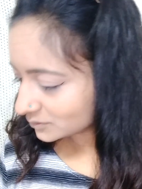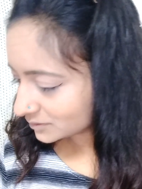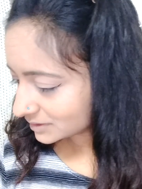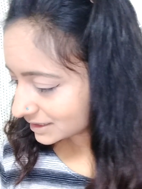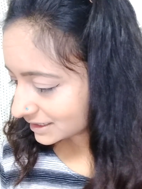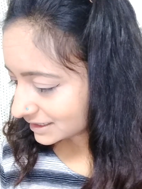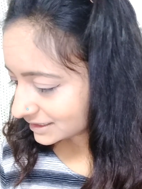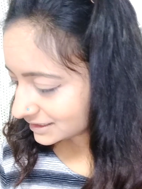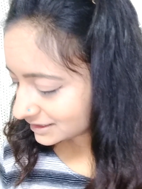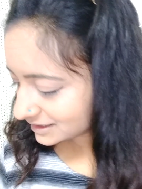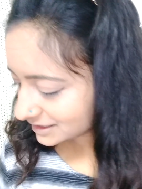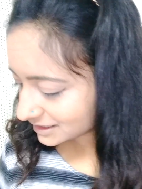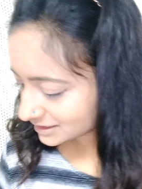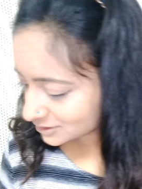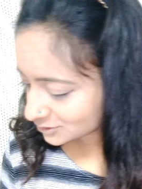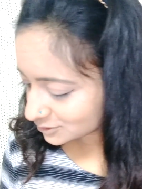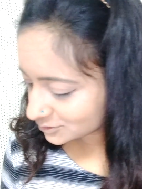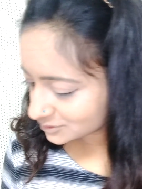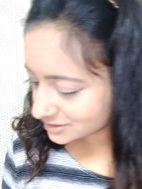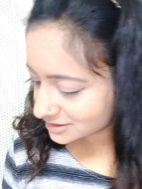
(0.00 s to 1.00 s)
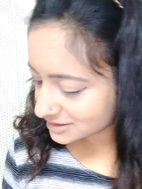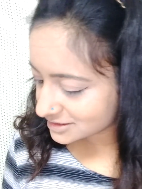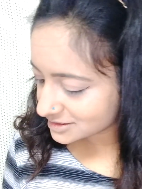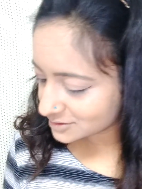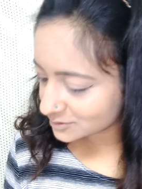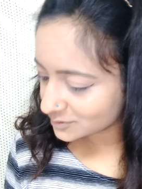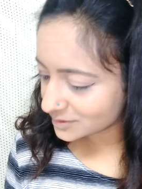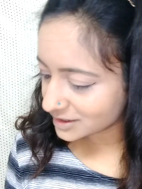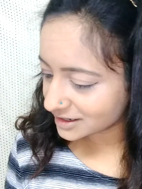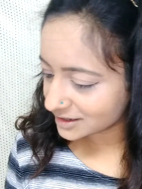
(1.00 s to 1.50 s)
why did I choose
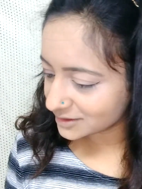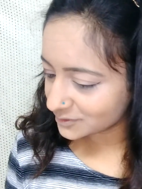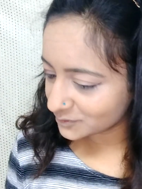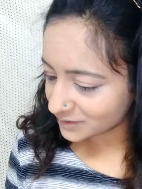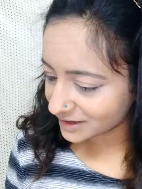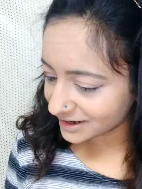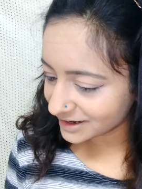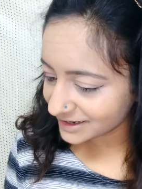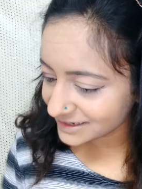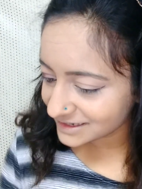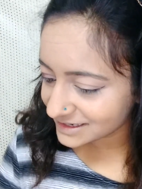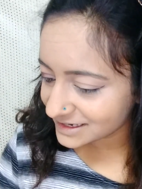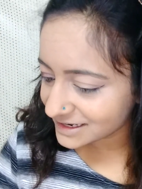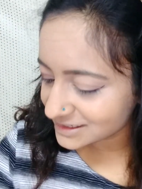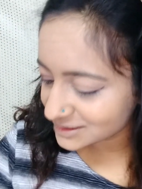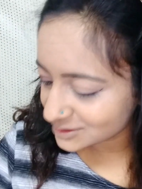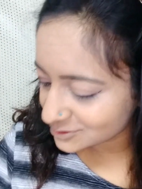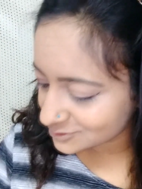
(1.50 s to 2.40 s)
this one? Why did I